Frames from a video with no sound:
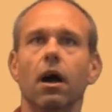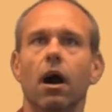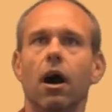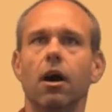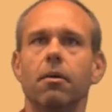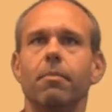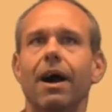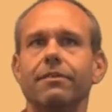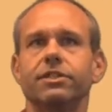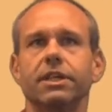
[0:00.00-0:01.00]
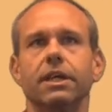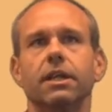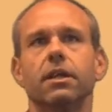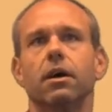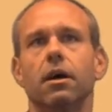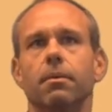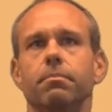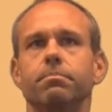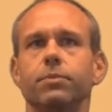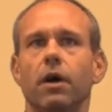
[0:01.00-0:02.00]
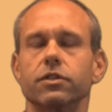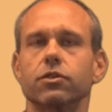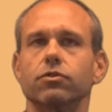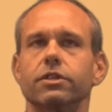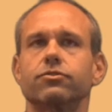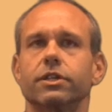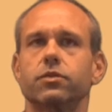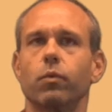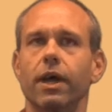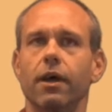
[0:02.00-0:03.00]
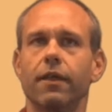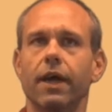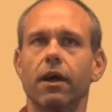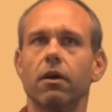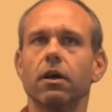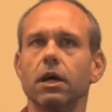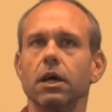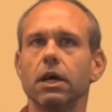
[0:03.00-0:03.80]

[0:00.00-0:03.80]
I've seen other school districts where